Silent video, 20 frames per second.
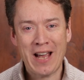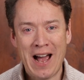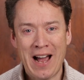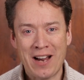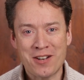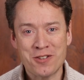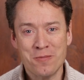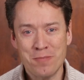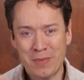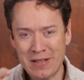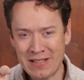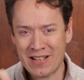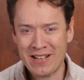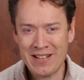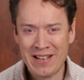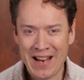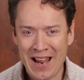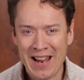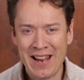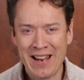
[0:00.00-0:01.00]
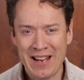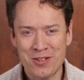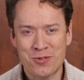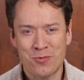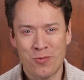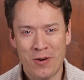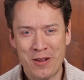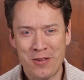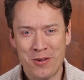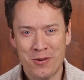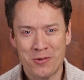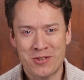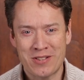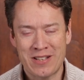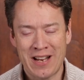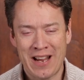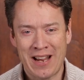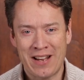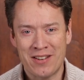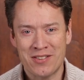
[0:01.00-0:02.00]
to action, but today is one of those
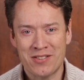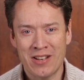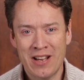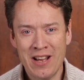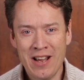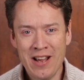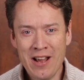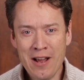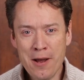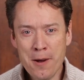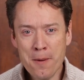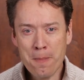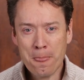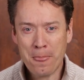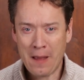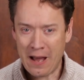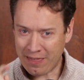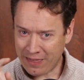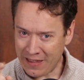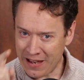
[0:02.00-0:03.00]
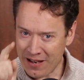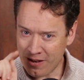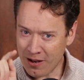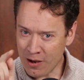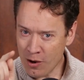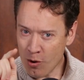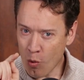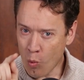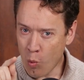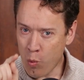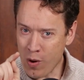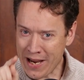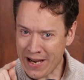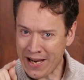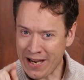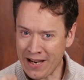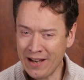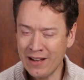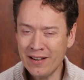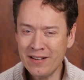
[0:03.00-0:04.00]
days. I think
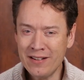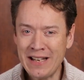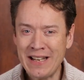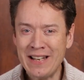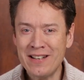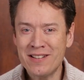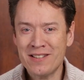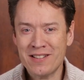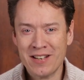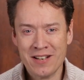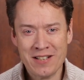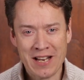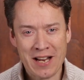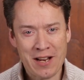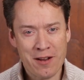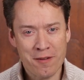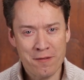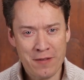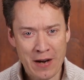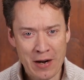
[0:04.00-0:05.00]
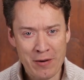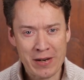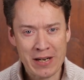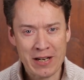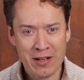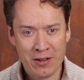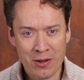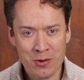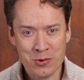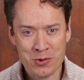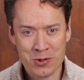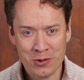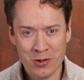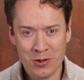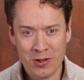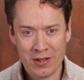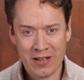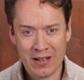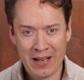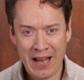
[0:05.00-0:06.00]
we need to take a very close
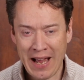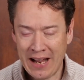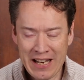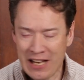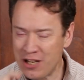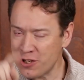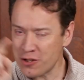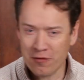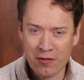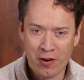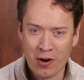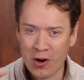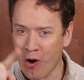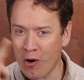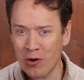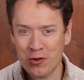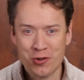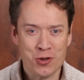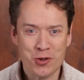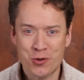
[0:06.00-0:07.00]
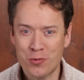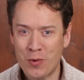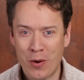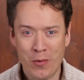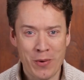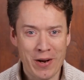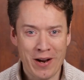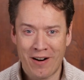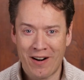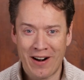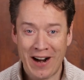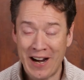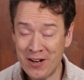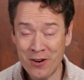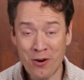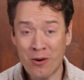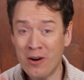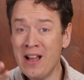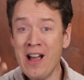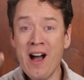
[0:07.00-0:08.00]
look at each of our cultures where we are. I
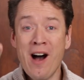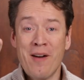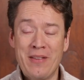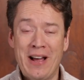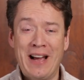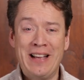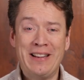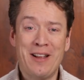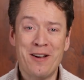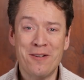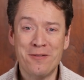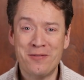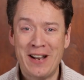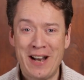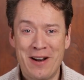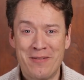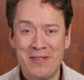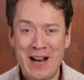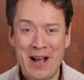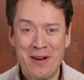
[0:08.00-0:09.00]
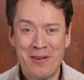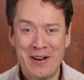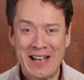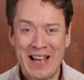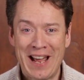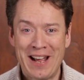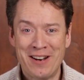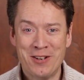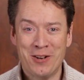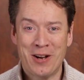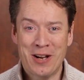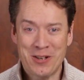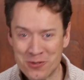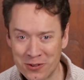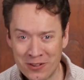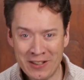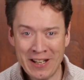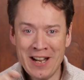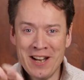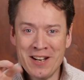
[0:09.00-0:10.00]
know I love that every now and again you
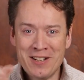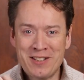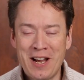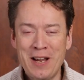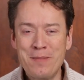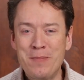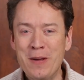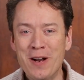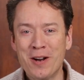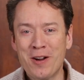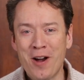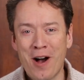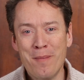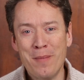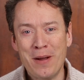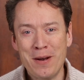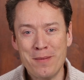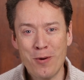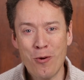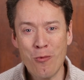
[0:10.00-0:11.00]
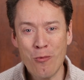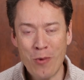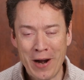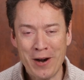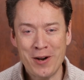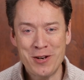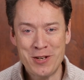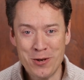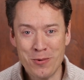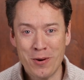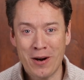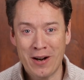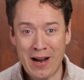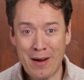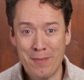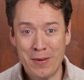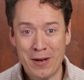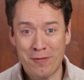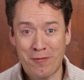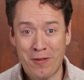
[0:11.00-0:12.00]
guys will type in a comment about where you are
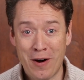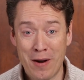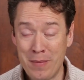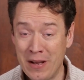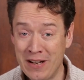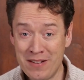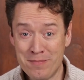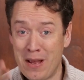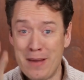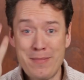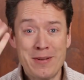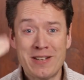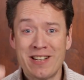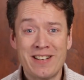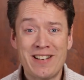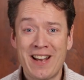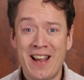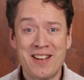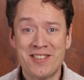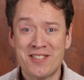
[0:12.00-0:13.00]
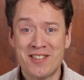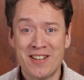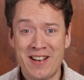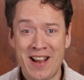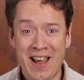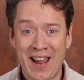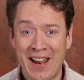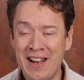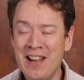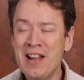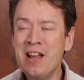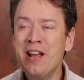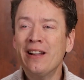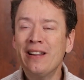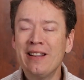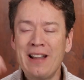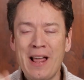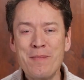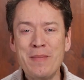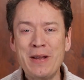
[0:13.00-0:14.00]
coming from, and maybe today's the day.
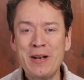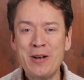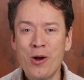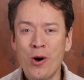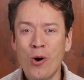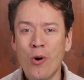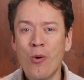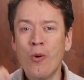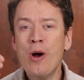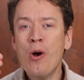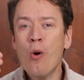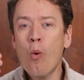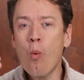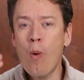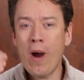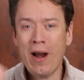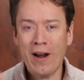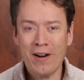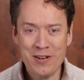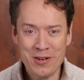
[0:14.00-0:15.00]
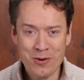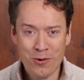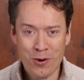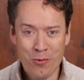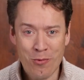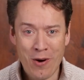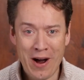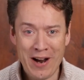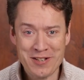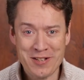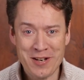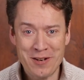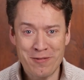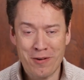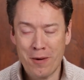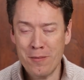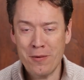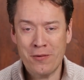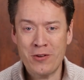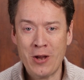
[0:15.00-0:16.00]
Let me know where you're watching
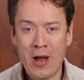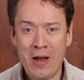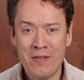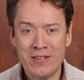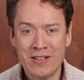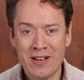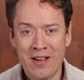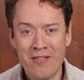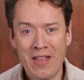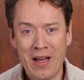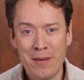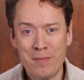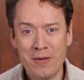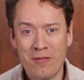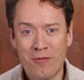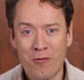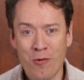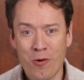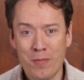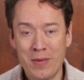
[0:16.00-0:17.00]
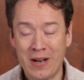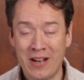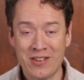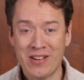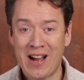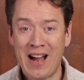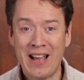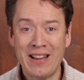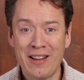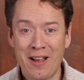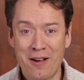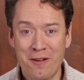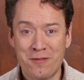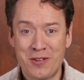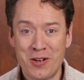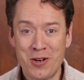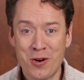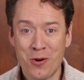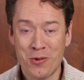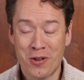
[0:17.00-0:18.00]
from if you haven't done that before, because I
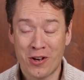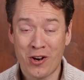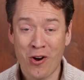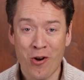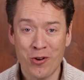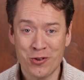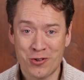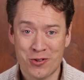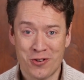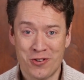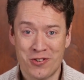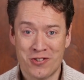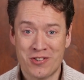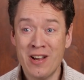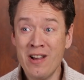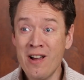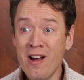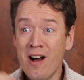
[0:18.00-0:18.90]
love to know the cultures